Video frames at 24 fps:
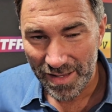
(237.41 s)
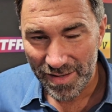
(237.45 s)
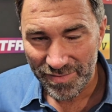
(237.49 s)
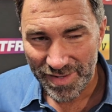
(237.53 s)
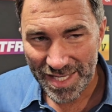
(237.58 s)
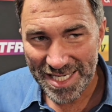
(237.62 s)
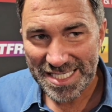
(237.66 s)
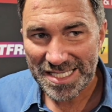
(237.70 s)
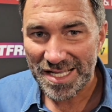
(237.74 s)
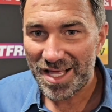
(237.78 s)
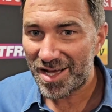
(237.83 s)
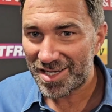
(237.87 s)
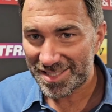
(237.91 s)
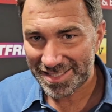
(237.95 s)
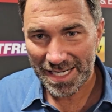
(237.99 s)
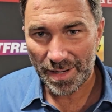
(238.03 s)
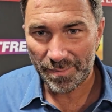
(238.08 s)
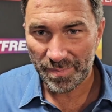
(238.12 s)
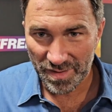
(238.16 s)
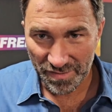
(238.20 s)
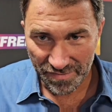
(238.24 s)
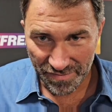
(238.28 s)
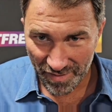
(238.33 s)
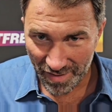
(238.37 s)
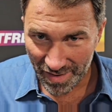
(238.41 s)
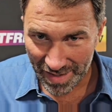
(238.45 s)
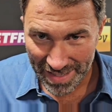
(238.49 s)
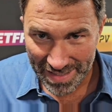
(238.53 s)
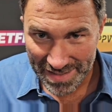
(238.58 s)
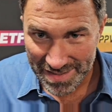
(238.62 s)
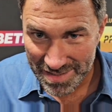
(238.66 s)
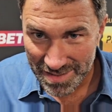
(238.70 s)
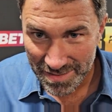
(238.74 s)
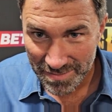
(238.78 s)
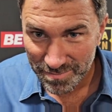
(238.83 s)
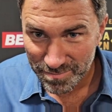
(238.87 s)
These last couple of
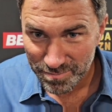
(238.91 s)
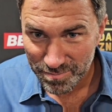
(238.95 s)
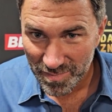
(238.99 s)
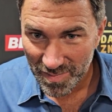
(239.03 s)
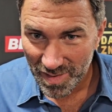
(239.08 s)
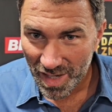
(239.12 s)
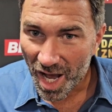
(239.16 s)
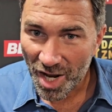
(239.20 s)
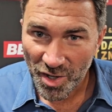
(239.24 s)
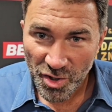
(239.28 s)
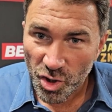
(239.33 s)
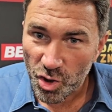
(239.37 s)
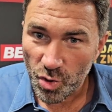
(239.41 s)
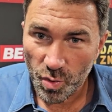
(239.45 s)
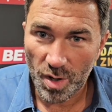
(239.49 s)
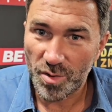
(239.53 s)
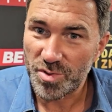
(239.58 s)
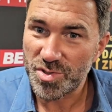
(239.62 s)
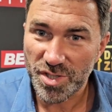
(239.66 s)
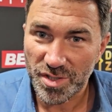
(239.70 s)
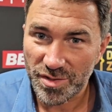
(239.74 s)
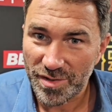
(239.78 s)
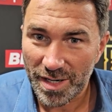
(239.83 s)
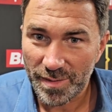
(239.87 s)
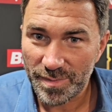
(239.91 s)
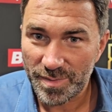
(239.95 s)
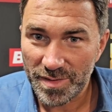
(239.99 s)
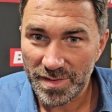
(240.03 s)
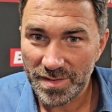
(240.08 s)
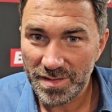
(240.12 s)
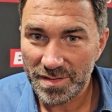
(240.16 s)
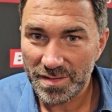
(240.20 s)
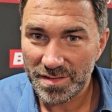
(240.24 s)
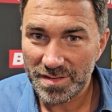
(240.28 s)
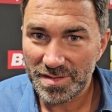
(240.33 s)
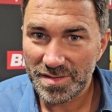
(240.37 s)
fights, I knew what was going to
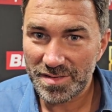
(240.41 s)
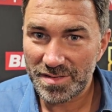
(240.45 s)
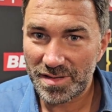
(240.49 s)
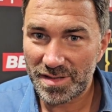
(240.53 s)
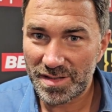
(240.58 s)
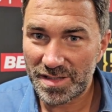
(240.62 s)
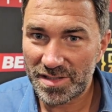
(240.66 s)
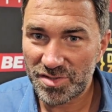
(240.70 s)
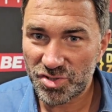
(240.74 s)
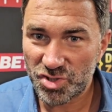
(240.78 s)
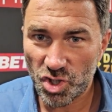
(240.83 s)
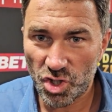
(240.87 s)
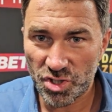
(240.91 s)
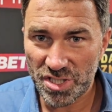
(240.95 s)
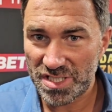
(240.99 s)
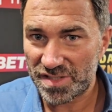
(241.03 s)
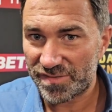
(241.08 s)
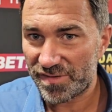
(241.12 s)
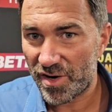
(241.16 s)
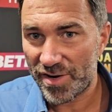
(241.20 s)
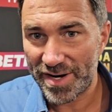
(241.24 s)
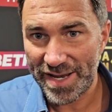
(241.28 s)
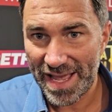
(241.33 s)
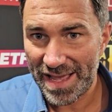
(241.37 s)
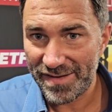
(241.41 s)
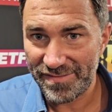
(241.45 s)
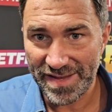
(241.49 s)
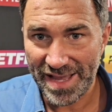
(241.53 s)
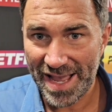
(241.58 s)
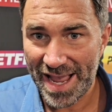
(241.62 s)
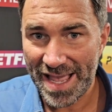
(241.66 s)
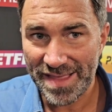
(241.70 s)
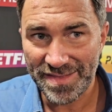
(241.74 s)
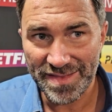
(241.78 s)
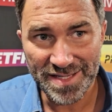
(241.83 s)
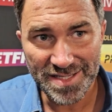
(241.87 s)
happen. Johnny's very
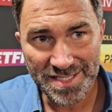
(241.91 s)
heavy-handed.